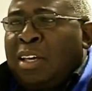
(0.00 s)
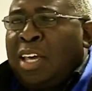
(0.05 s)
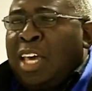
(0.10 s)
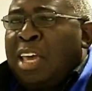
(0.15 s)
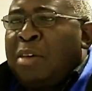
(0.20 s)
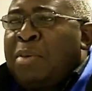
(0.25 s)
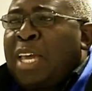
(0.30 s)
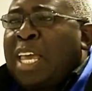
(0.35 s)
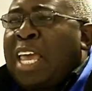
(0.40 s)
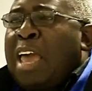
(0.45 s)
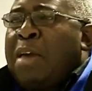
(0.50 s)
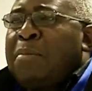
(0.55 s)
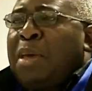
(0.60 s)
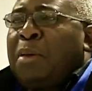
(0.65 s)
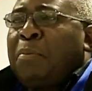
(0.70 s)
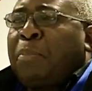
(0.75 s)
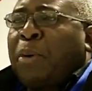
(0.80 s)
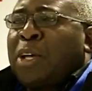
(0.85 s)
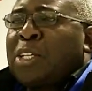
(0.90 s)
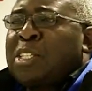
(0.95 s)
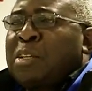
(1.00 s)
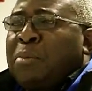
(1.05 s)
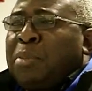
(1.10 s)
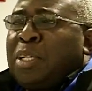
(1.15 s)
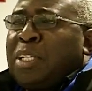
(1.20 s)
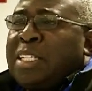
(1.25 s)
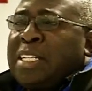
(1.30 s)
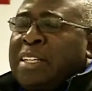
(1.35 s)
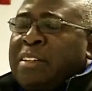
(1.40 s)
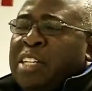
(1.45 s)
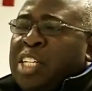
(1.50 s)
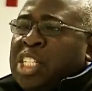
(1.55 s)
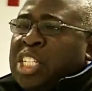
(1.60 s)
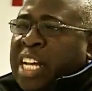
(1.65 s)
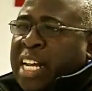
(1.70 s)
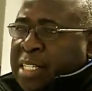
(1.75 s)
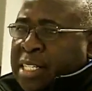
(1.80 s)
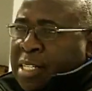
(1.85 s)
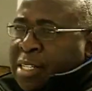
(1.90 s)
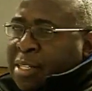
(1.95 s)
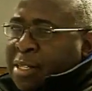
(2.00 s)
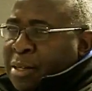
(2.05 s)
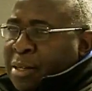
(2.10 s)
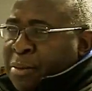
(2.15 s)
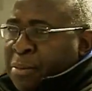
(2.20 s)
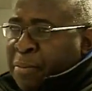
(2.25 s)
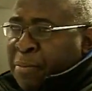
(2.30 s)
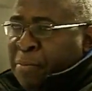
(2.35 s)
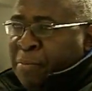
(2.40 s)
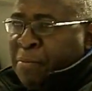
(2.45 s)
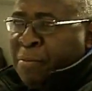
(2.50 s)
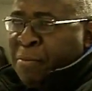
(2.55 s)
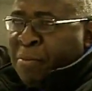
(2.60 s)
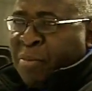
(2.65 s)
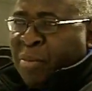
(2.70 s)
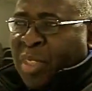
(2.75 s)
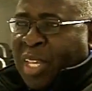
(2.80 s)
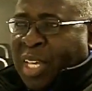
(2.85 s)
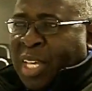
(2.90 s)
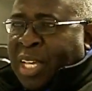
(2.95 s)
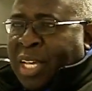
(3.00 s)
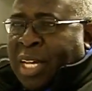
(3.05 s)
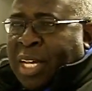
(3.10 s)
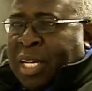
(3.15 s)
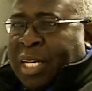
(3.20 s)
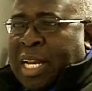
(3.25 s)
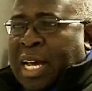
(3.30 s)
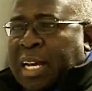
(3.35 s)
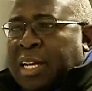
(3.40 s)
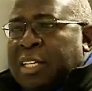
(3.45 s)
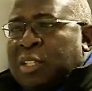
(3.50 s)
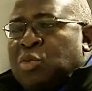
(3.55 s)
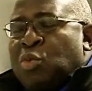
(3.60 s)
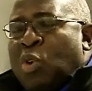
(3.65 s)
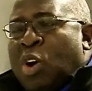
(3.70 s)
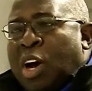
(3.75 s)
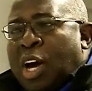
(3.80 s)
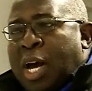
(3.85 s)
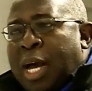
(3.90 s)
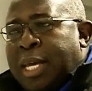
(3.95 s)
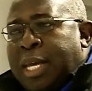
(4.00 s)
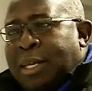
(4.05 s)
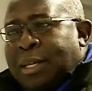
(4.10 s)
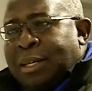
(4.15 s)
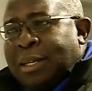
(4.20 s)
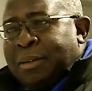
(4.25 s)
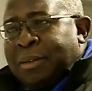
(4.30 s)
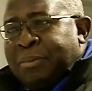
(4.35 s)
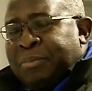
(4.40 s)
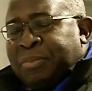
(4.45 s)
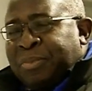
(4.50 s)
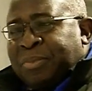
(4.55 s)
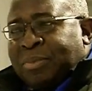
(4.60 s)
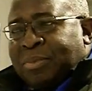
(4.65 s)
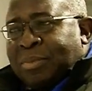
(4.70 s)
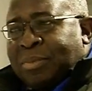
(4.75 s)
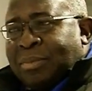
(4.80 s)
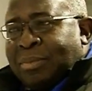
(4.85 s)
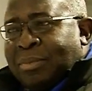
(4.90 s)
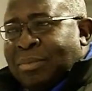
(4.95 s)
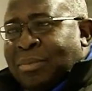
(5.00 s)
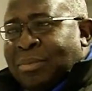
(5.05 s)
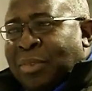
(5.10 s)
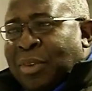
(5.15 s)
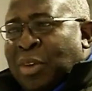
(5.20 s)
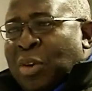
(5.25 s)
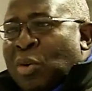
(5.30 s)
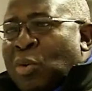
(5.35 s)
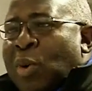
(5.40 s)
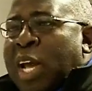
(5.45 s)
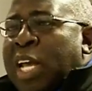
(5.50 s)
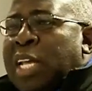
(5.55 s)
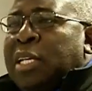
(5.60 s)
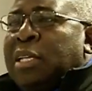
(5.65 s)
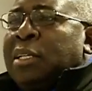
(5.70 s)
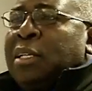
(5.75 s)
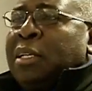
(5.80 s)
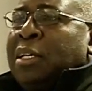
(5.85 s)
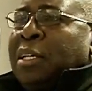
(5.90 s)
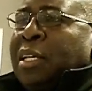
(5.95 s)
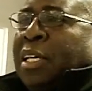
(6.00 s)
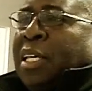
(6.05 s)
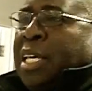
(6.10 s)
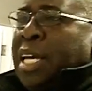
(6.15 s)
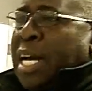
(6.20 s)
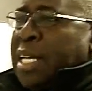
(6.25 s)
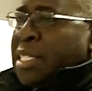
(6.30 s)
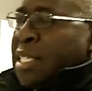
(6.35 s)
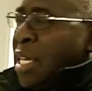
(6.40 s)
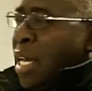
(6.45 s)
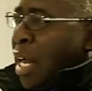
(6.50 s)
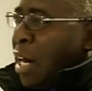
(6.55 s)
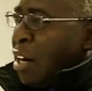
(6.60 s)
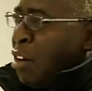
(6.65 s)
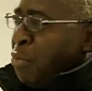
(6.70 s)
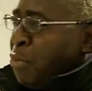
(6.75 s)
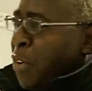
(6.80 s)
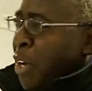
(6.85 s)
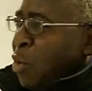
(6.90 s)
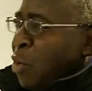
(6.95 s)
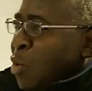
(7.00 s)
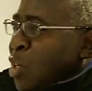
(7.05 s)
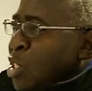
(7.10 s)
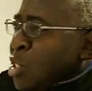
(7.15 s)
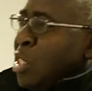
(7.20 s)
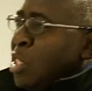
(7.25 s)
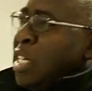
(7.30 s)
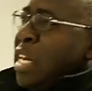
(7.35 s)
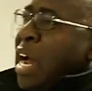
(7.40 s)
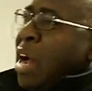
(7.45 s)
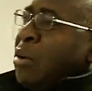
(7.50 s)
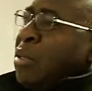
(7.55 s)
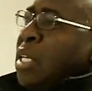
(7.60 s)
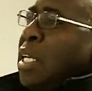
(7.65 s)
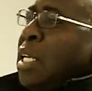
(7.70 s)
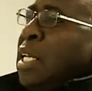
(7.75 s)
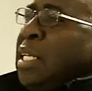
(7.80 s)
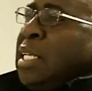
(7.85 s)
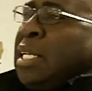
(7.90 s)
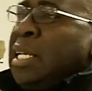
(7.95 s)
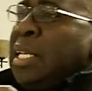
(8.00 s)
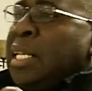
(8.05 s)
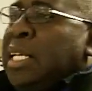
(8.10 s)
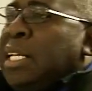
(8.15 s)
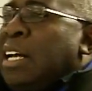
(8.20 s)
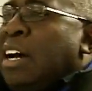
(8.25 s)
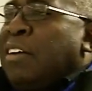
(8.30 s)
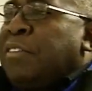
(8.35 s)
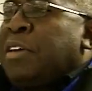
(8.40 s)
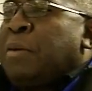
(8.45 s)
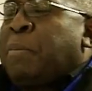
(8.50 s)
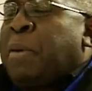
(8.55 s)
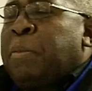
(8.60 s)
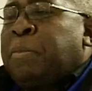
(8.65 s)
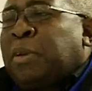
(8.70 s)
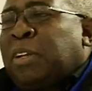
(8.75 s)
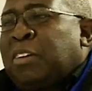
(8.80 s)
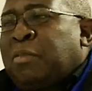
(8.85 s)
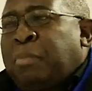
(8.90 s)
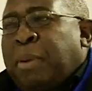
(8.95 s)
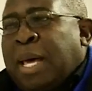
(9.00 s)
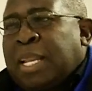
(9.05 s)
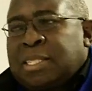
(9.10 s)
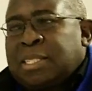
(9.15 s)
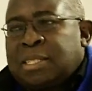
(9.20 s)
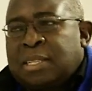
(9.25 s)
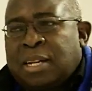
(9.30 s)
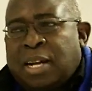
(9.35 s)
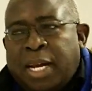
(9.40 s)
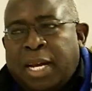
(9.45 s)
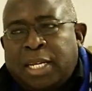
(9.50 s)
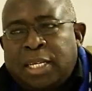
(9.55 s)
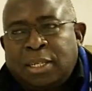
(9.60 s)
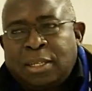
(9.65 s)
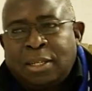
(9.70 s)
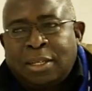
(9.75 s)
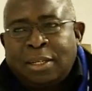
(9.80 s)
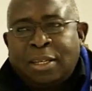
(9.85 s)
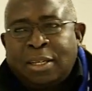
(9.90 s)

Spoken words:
It became impossible to reject it. That is why when Yasser Arafat was undoubtedly the leader of the people of Palestine,